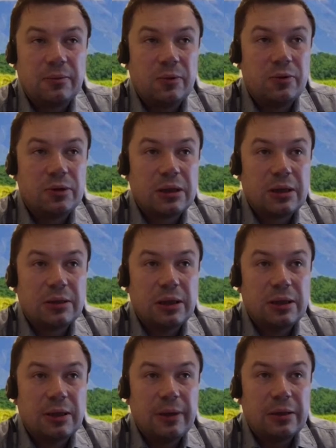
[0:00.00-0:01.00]
we
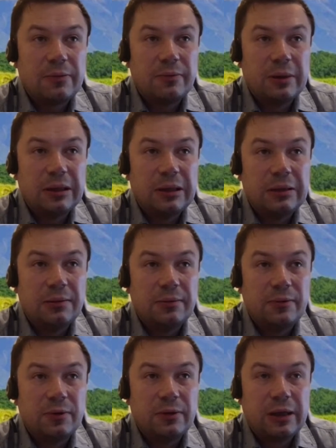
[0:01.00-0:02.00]

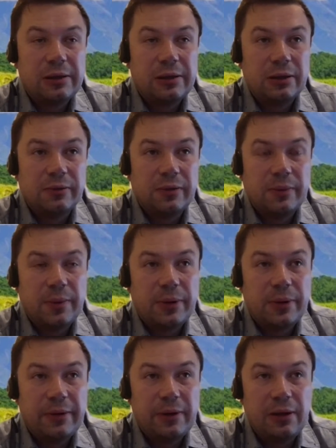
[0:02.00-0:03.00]
eliminate one
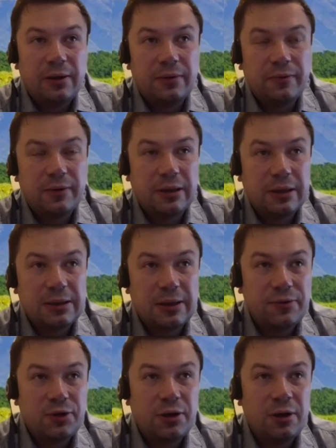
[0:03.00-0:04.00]
issue today.
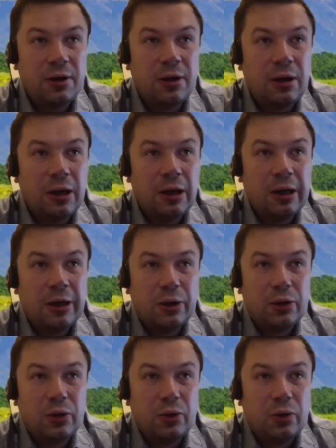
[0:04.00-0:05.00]
For example, we
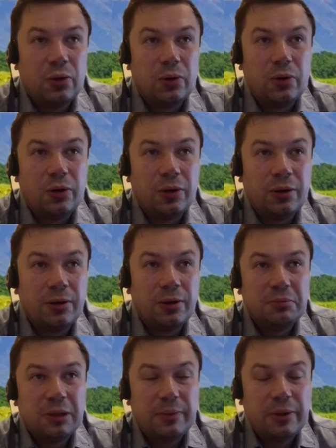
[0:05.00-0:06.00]

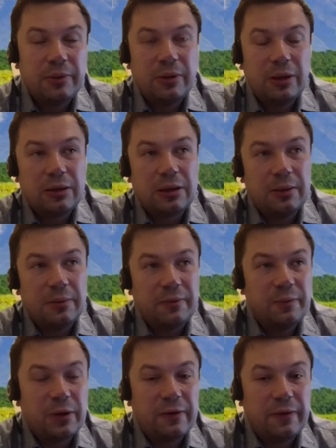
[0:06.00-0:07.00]
change the
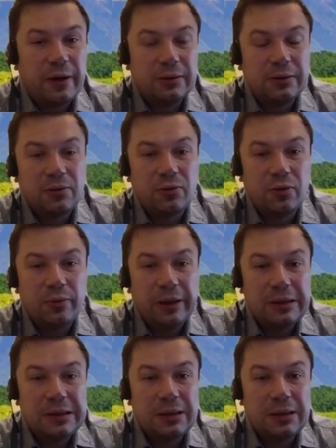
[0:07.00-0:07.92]
web title,